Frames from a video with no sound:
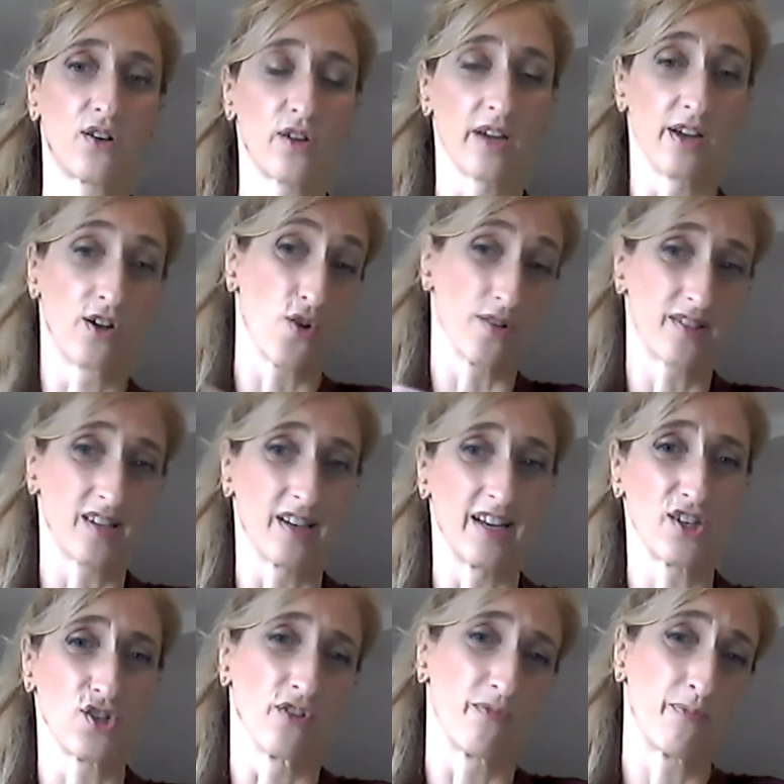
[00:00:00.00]
a
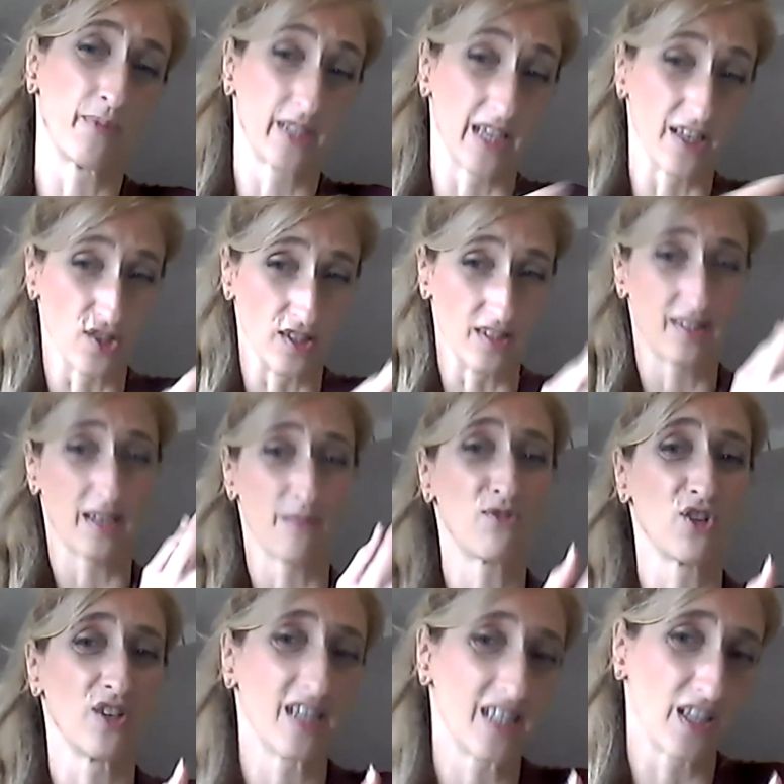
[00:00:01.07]
constellation of potentially some
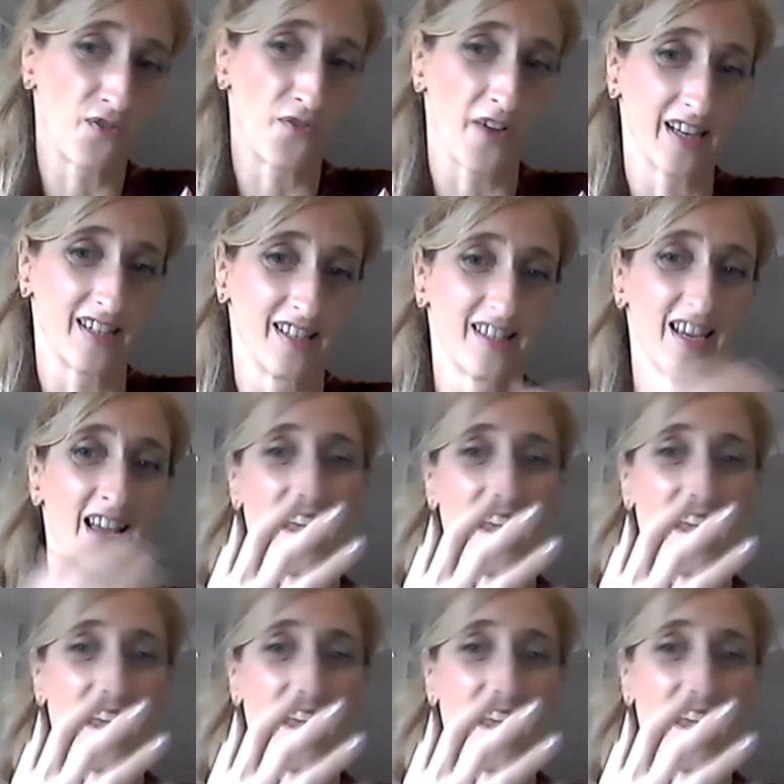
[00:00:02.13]
genetic factors